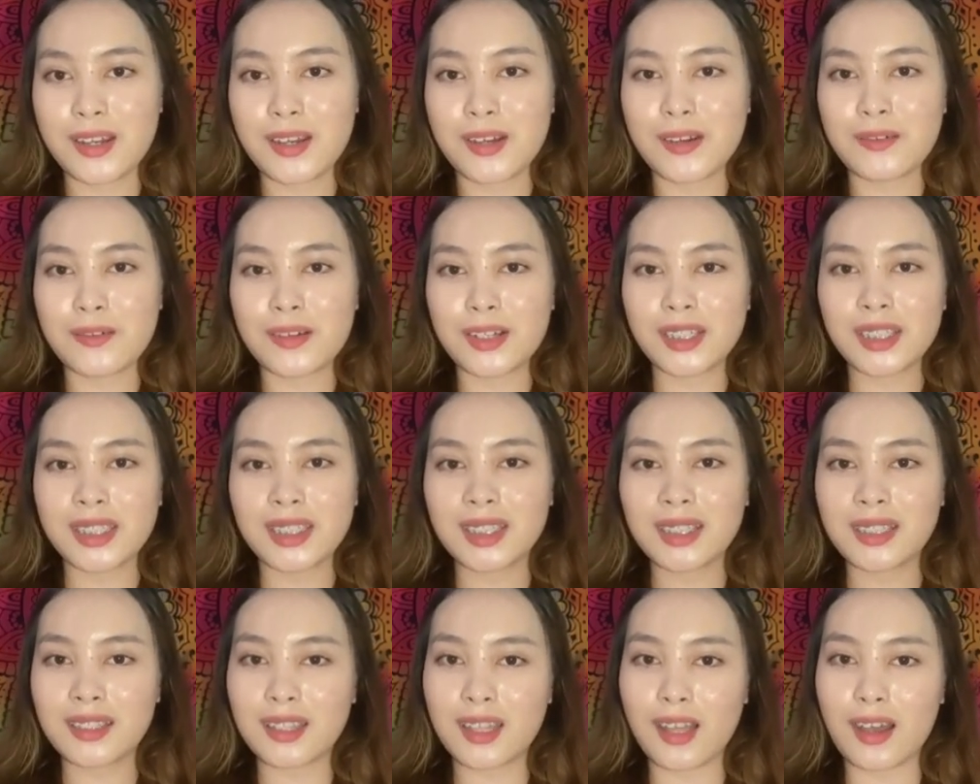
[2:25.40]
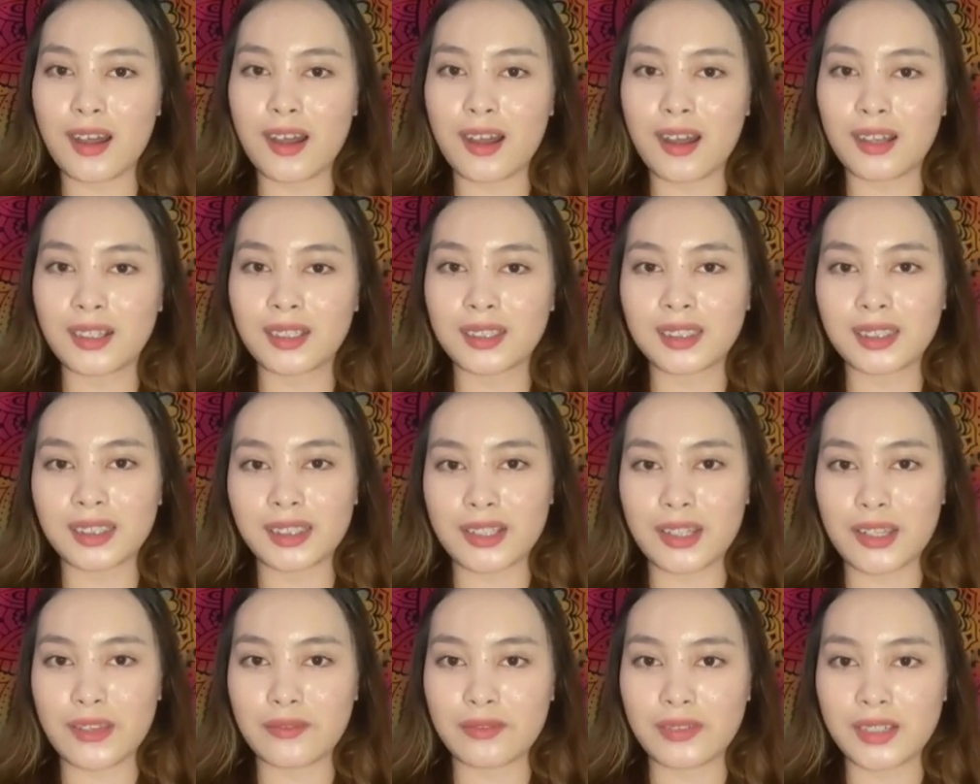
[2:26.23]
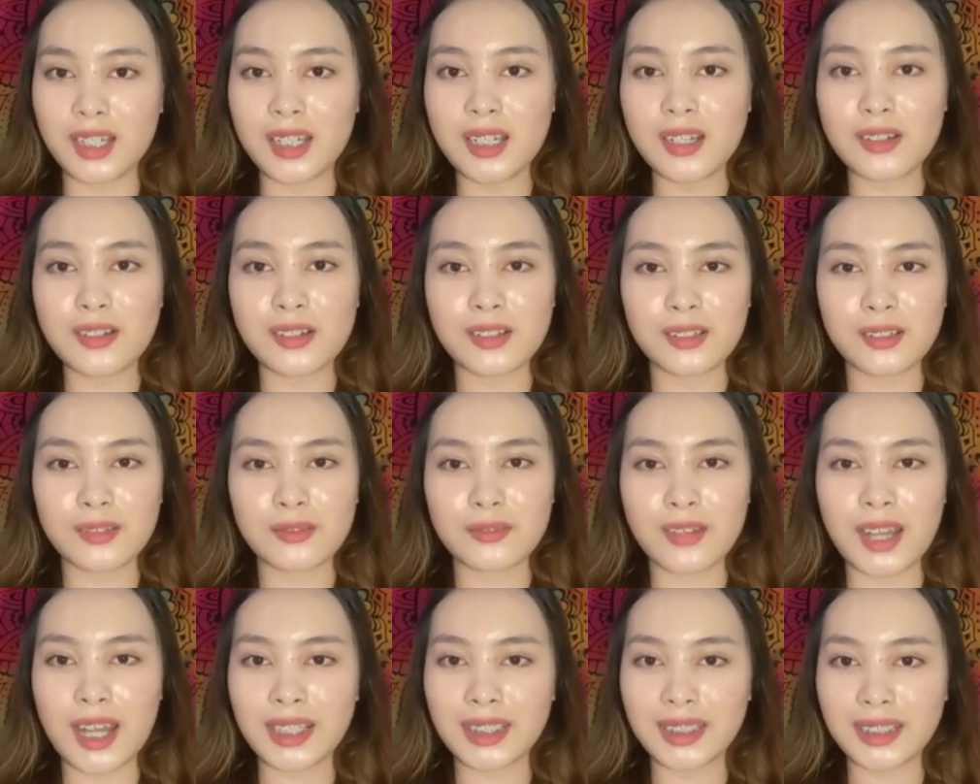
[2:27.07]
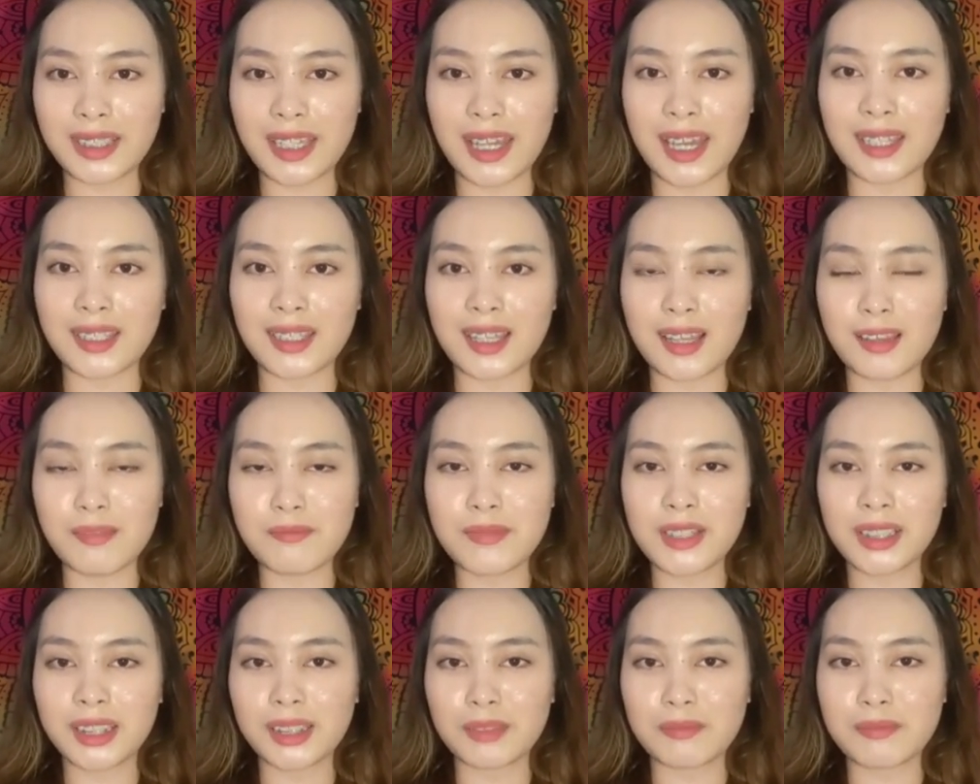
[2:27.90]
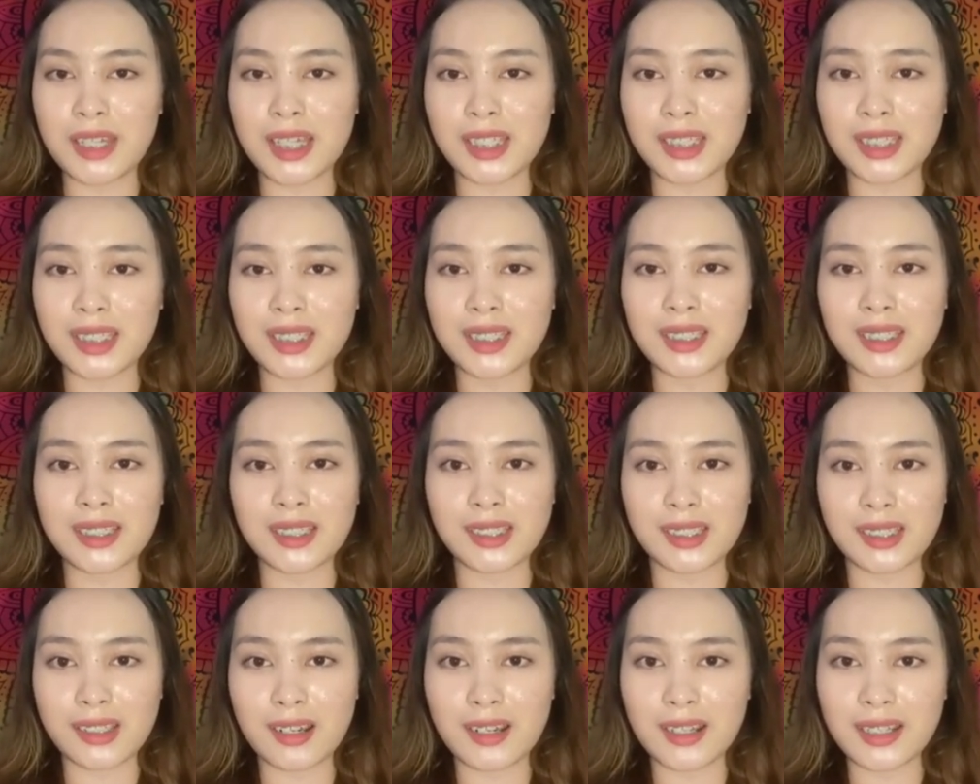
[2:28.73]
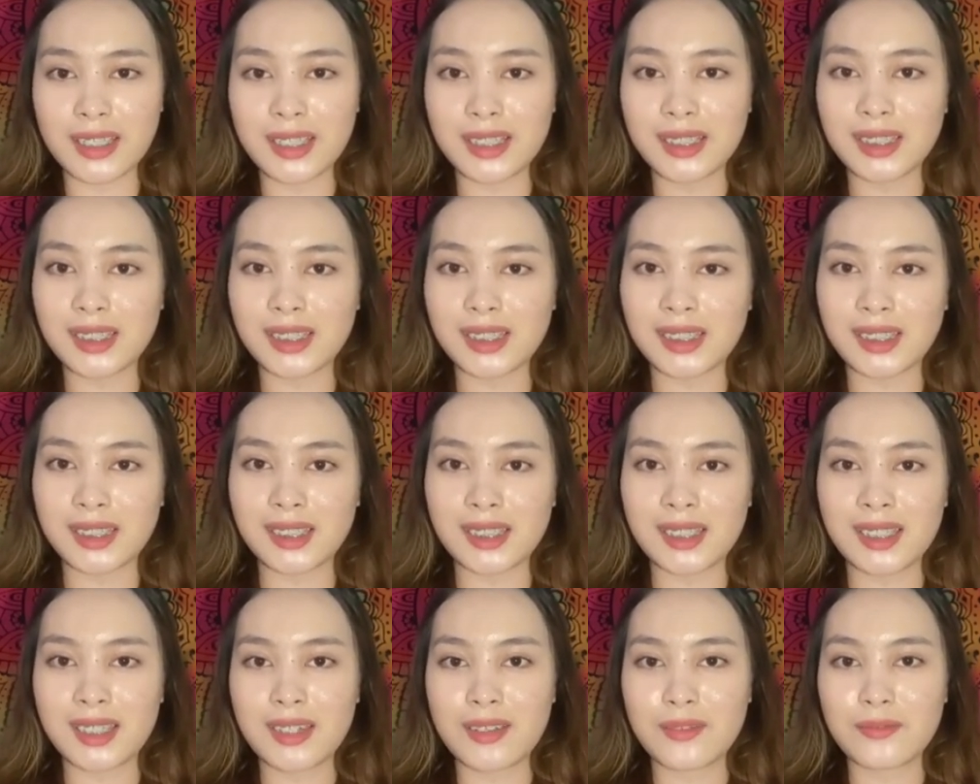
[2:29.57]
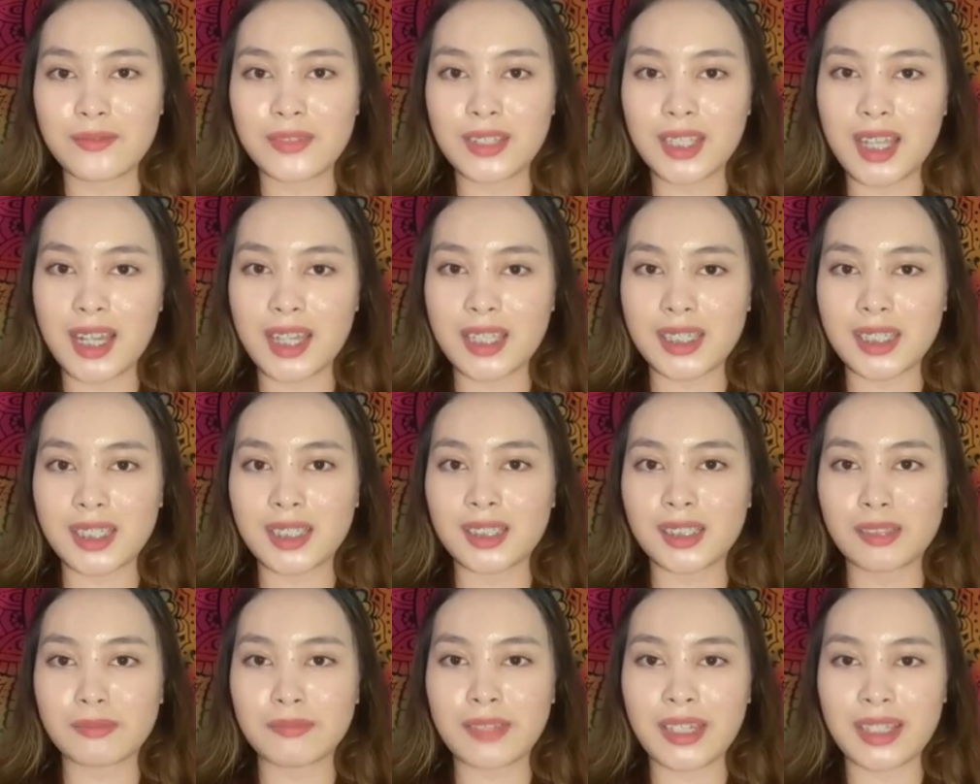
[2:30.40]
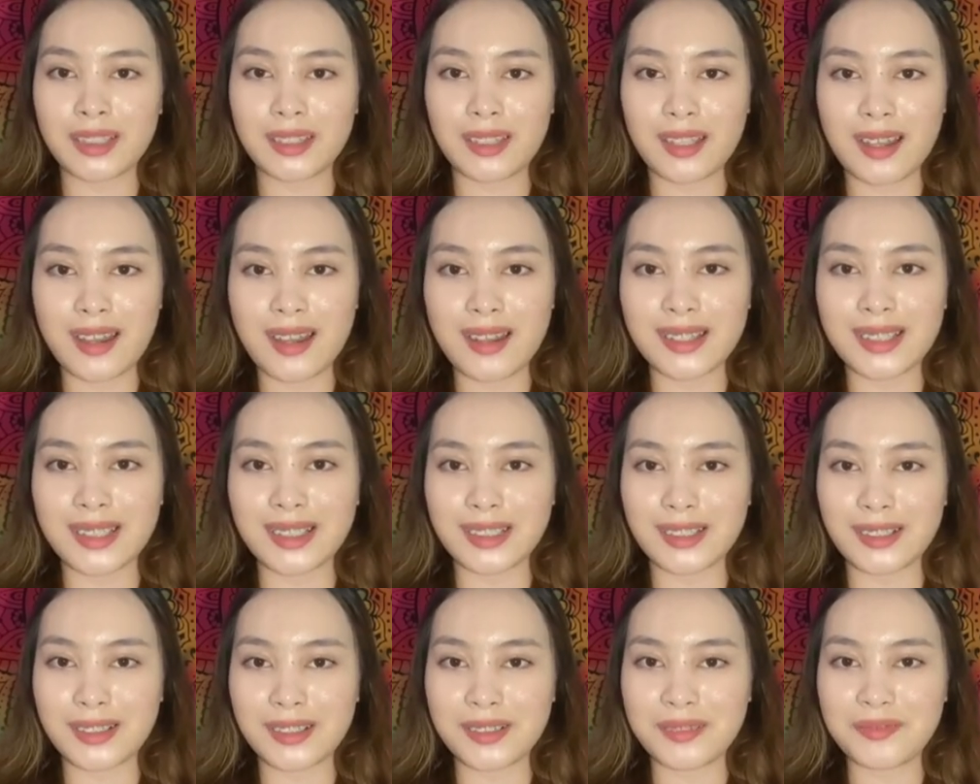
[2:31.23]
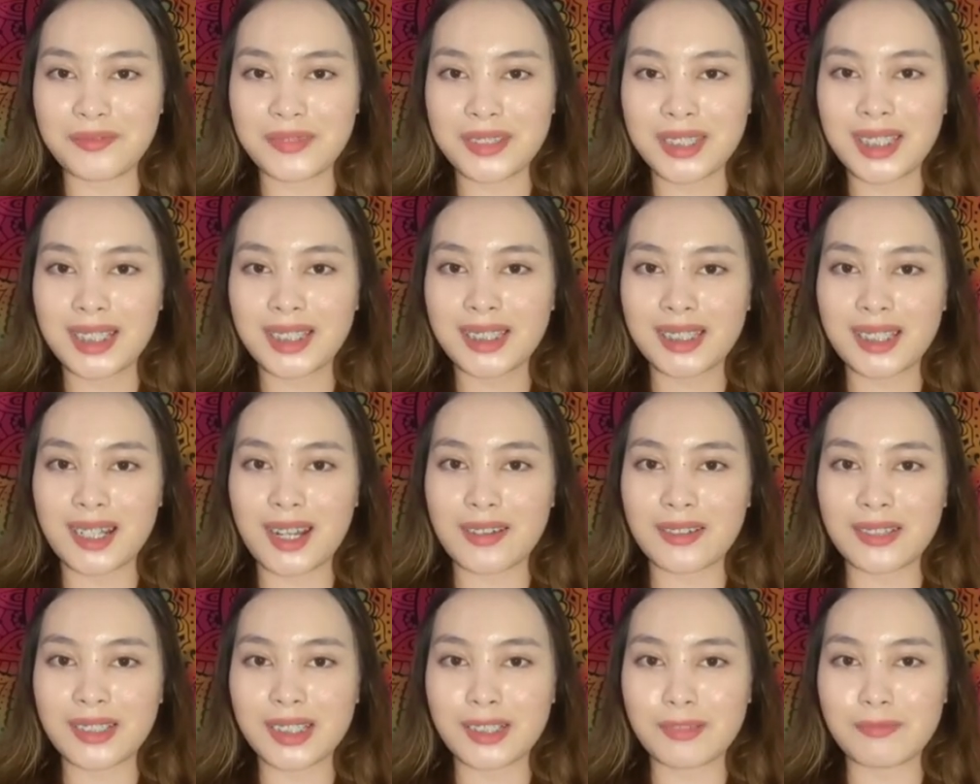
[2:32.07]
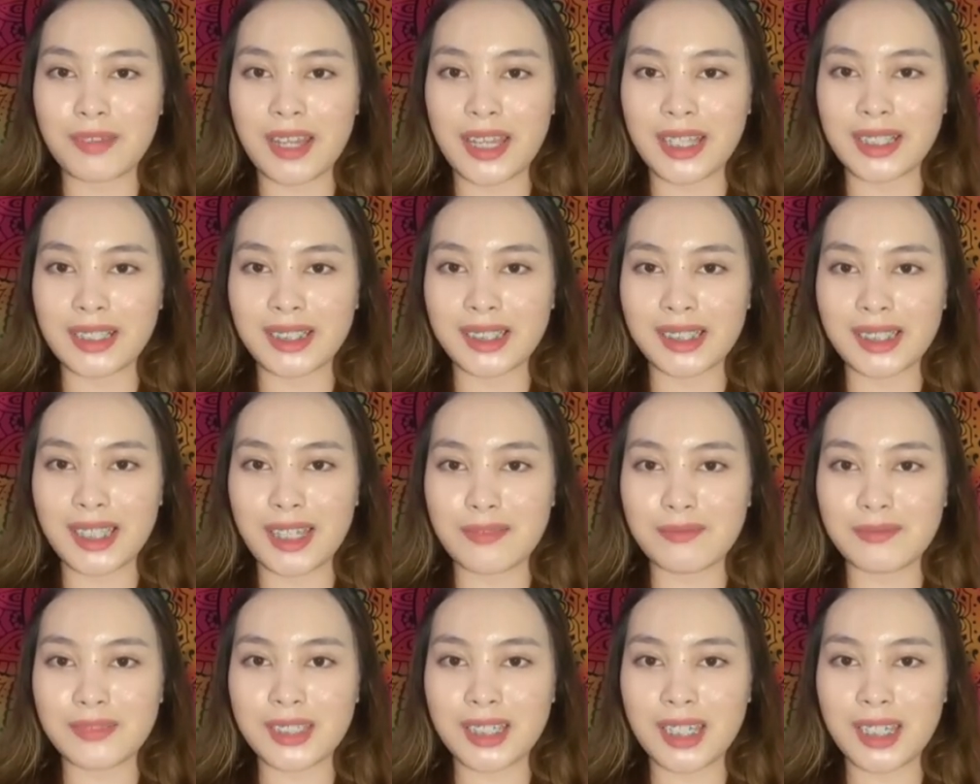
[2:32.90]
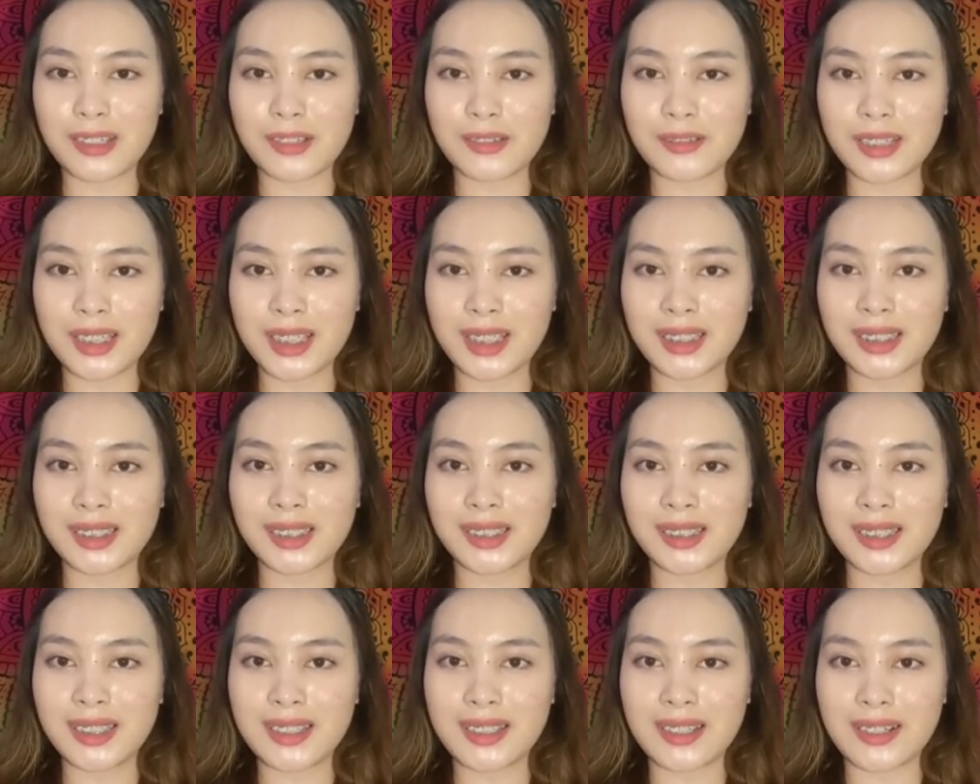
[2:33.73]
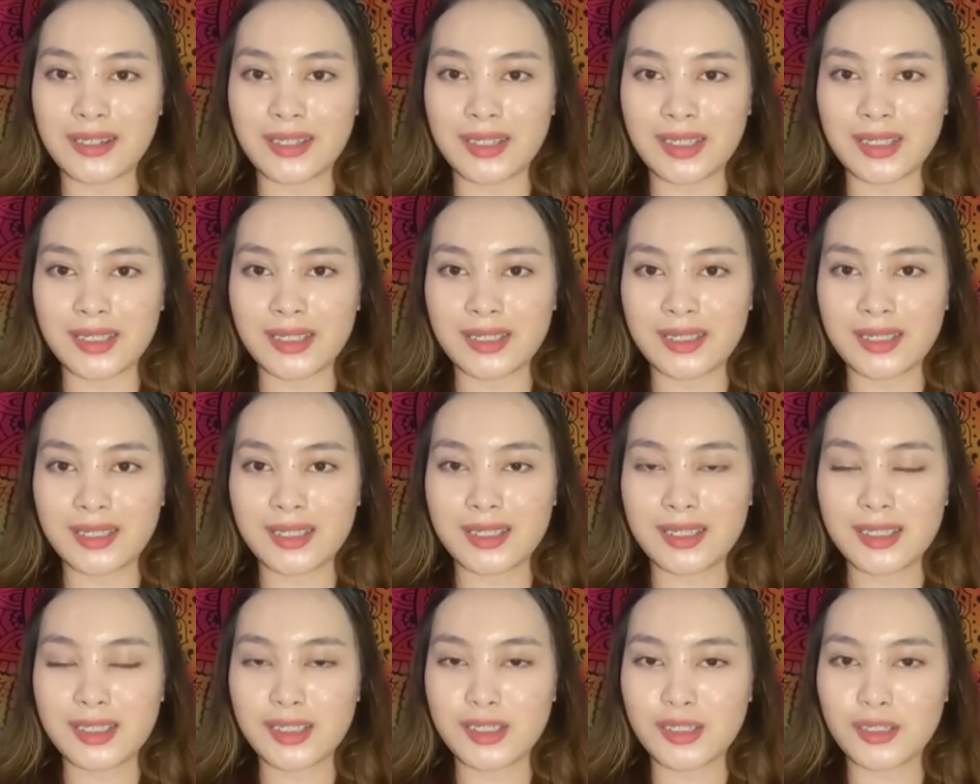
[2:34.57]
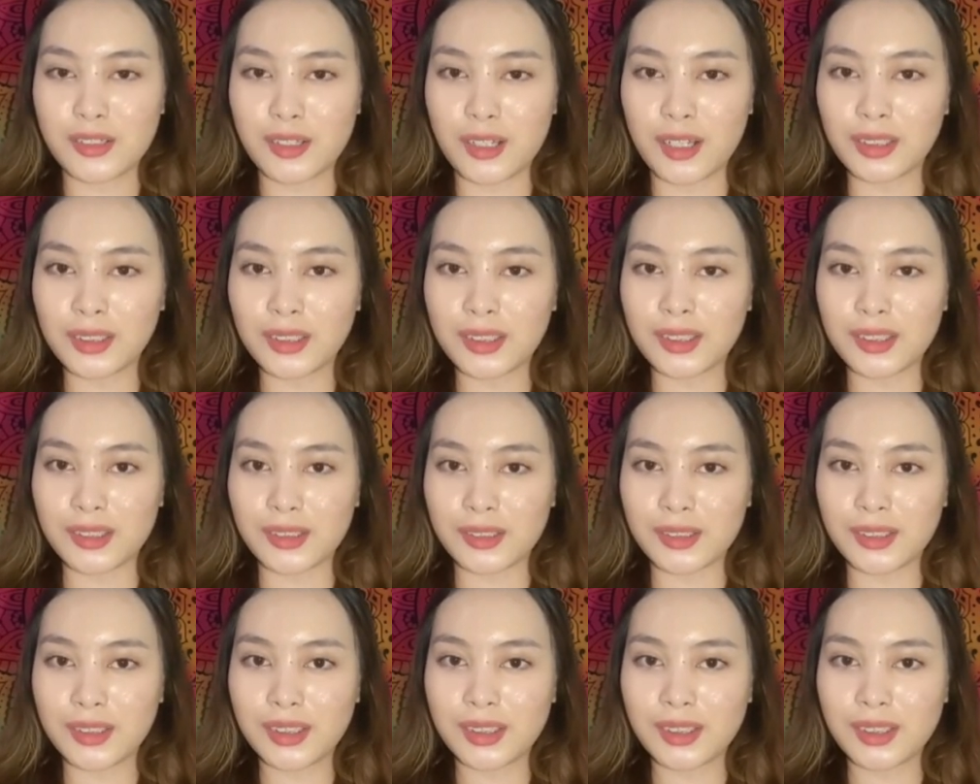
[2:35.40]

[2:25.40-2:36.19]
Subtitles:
Walking along the river, one can almost imagine the journeys villagers made long ago, surrounded by the same tranquil scenery. To conclude,